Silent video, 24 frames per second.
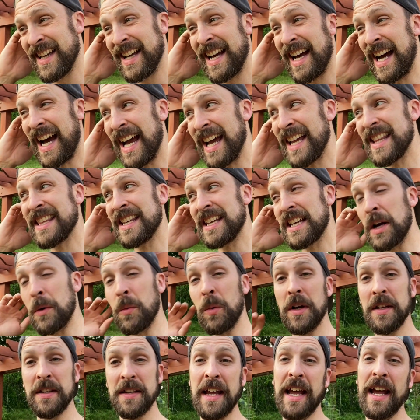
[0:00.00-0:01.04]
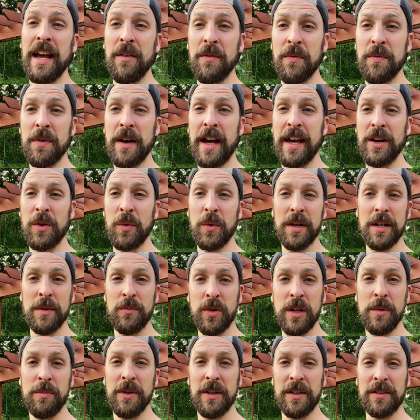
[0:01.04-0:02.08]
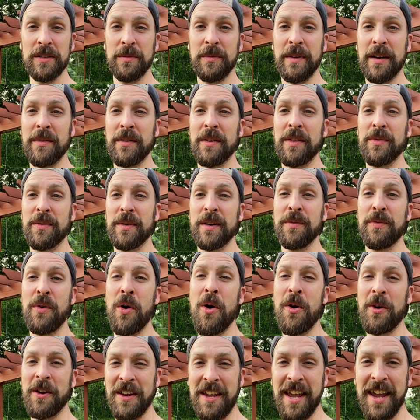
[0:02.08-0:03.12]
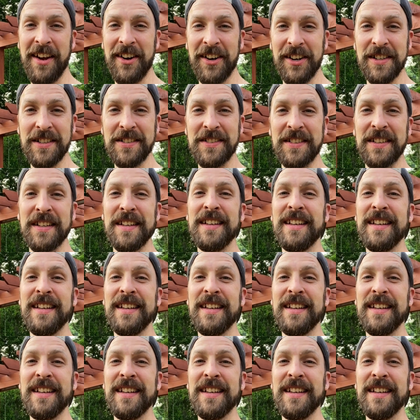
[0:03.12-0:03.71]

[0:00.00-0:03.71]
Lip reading: I think I don't want to rebuild them every 3 or 4 years.